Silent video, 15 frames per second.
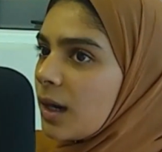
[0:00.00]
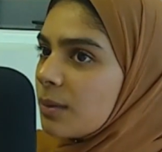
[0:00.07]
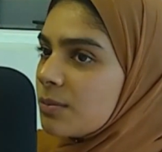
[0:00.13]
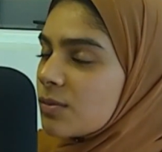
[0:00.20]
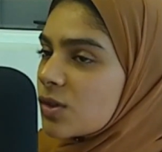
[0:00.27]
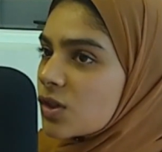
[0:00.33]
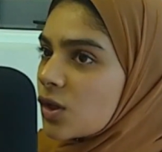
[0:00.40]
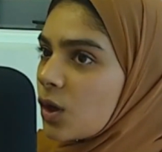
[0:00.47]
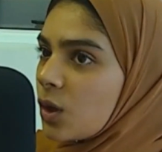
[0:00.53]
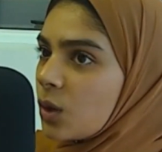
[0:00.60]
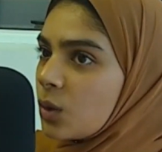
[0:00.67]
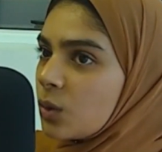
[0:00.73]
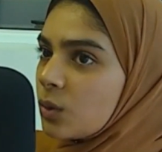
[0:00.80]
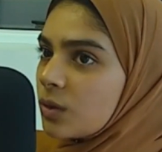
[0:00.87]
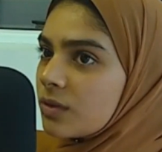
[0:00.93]

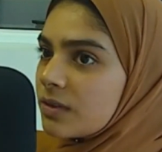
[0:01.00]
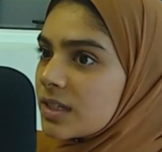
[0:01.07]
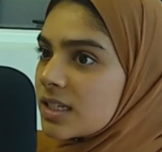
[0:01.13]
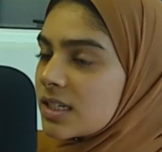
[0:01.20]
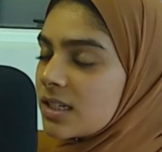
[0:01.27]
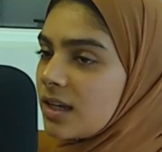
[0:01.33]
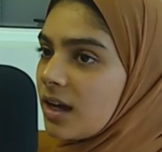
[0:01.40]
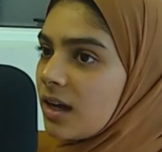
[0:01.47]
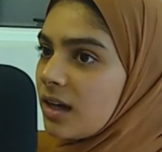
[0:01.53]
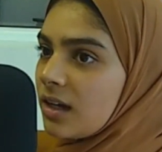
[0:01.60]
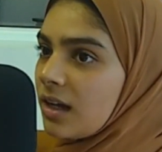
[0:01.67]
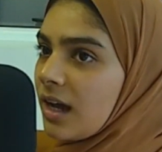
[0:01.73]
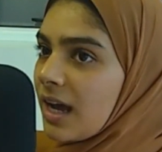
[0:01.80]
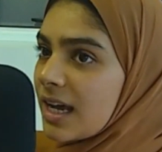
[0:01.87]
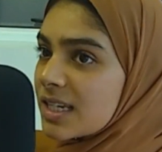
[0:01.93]
So this
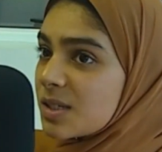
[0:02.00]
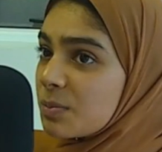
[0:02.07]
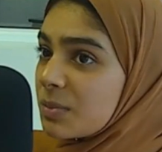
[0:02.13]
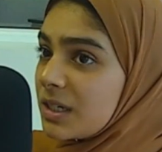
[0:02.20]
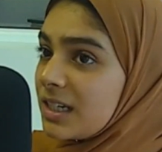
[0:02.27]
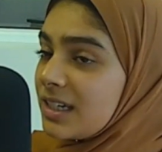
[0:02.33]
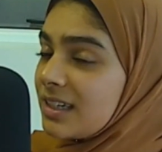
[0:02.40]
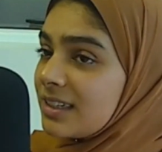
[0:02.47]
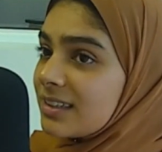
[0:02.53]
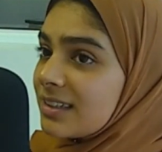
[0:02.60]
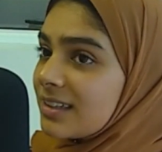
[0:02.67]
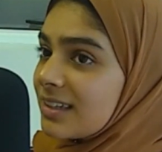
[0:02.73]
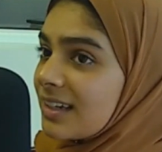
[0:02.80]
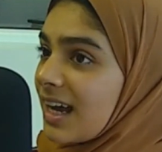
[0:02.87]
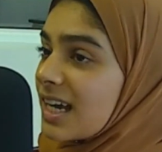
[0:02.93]
year has been
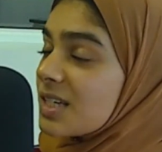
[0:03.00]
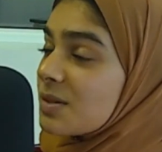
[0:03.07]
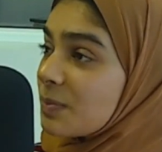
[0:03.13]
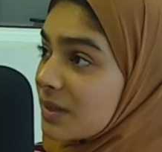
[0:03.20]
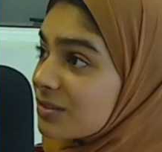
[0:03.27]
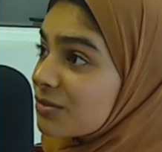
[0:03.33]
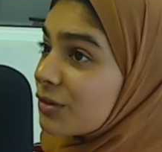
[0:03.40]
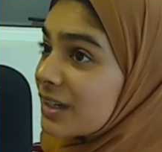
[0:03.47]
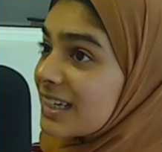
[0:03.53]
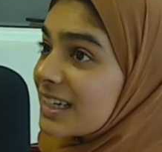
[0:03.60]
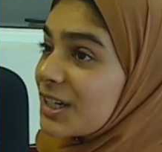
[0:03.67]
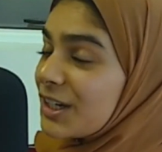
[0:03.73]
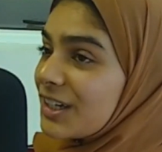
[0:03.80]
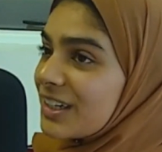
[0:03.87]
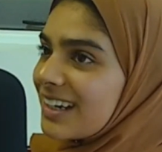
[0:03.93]
really
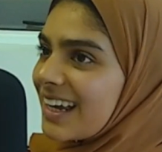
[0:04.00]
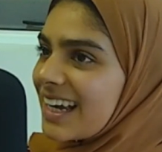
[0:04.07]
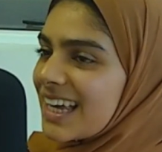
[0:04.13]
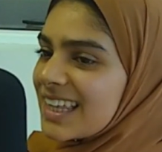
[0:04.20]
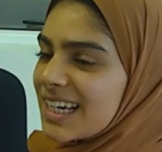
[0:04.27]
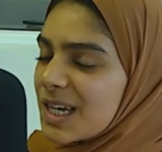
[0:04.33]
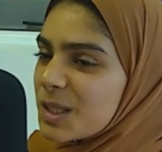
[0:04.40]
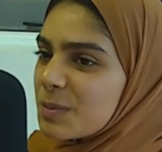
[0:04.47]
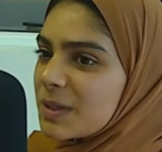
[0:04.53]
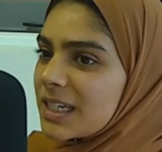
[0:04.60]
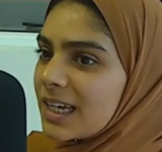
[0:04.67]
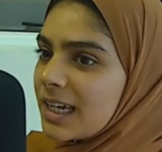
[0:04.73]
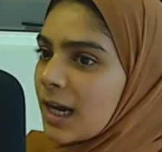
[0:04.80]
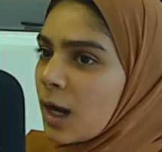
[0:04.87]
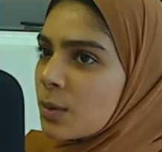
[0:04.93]
good. Like, I think at the
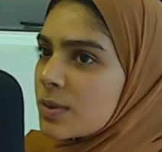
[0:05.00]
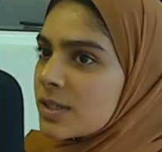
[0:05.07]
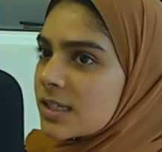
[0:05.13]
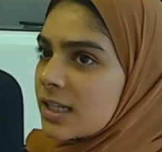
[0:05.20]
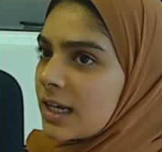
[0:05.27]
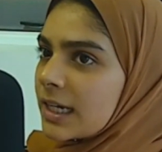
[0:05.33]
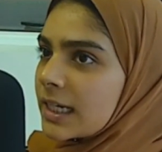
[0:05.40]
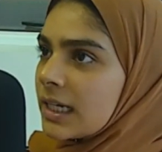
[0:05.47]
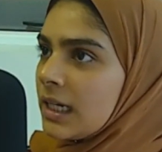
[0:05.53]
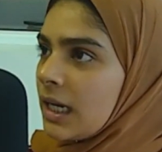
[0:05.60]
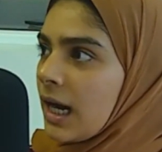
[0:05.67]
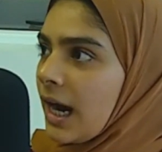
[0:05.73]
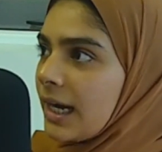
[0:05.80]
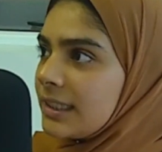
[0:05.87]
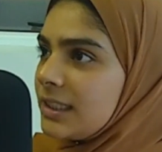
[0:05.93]
beginning I was like,
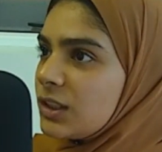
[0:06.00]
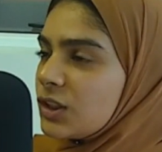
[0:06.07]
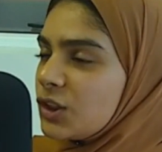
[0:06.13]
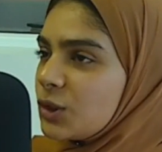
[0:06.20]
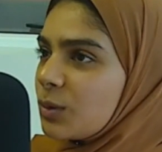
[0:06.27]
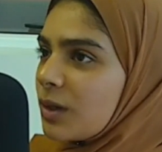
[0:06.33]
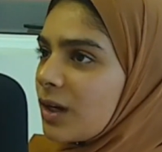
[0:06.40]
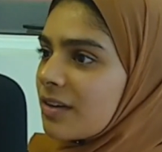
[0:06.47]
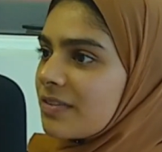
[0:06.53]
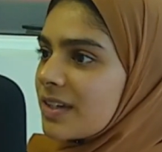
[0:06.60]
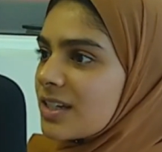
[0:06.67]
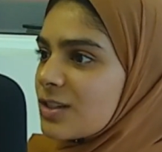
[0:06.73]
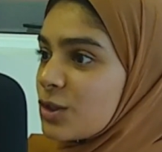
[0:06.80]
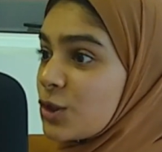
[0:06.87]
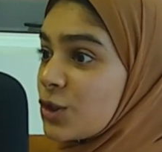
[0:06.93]
I need to do a lot of
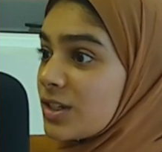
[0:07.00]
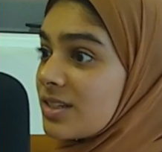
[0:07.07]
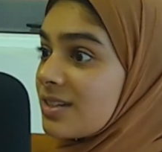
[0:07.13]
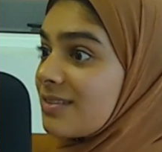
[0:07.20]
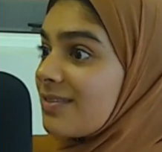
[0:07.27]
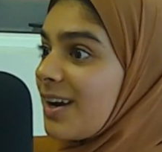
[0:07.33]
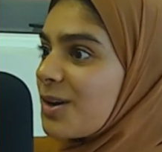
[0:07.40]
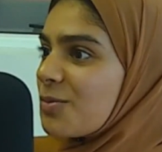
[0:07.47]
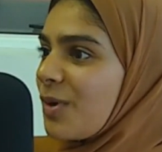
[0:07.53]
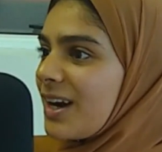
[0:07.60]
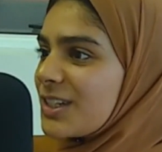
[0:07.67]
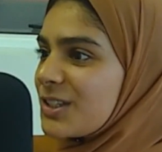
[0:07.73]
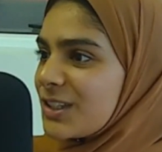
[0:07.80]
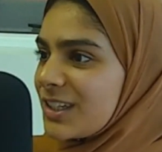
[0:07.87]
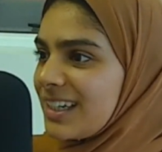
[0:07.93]
things to justify why I
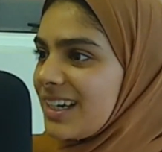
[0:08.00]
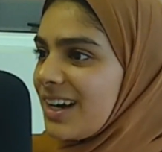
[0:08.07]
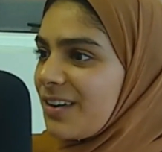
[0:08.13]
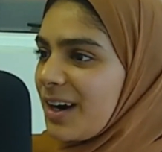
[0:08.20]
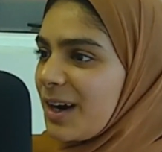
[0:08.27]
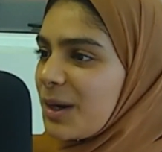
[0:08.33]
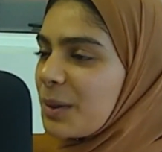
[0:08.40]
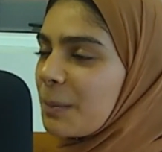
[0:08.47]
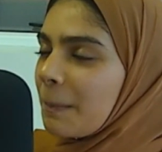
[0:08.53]
took a year out.